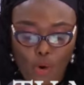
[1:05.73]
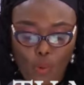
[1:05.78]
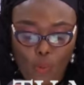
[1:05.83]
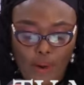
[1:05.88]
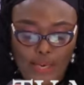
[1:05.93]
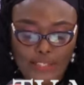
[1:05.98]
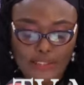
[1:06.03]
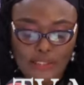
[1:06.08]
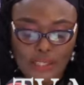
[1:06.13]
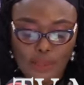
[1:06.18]

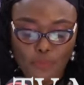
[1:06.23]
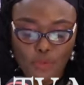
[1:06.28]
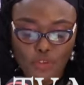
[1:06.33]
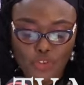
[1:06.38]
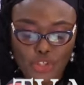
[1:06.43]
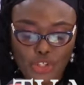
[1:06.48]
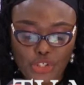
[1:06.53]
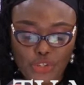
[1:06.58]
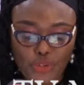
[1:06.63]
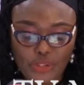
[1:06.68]
while
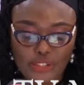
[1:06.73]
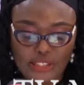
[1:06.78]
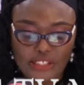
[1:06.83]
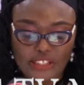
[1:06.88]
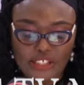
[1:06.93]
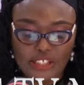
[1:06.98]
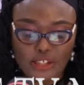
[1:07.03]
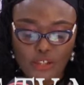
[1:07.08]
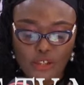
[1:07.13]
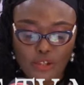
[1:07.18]

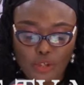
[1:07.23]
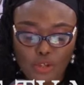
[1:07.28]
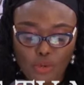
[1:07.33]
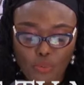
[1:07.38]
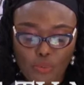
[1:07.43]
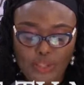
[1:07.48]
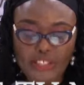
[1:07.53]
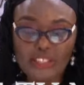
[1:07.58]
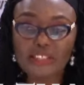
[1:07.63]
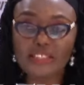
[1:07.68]
simultaneously
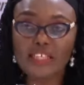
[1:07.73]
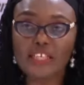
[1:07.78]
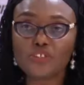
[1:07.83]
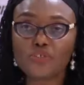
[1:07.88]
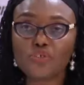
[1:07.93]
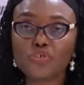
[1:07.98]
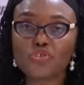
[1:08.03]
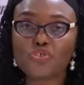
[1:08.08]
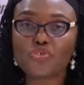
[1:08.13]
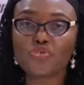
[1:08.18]
we intend
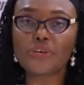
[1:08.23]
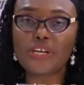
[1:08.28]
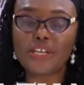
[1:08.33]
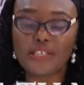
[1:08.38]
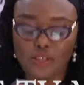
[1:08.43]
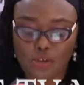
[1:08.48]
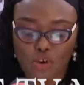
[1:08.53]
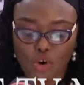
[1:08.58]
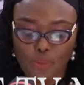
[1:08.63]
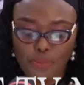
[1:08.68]
to
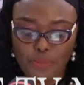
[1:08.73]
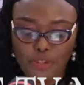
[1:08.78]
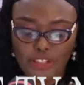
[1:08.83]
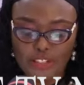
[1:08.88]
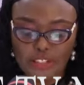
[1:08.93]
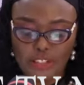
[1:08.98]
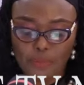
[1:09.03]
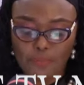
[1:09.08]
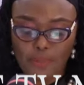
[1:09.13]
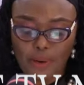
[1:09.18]
train
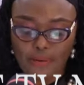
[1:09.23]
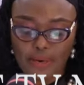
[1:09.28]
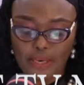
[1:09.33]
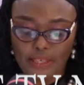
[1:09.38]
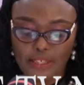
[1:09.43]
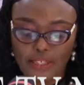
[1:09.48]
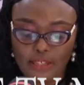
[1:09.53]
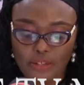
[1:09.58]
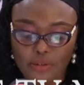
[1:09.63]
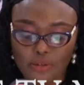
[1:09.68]
community
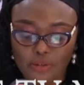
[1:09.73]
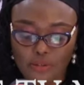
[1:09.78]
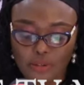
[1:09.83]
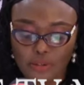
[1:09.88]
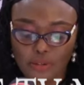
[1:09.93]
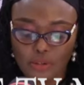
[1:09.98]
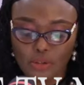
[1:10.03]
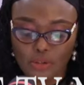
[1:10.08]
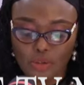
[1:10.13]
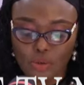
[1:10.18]

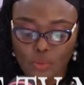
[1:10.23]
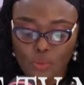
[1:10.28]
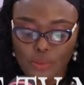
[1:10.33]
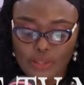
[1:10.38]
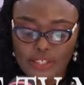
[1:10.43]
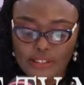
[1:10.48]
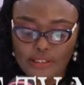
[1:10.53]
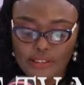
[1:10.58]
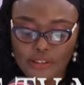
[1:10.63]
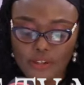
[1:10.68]
paralegals
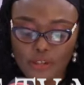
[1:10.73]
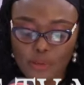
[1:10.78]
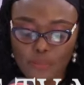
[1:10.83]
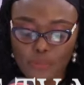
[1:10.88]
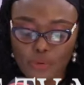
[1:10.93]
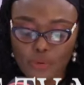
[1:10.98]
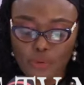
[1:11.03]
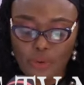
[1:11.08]
within some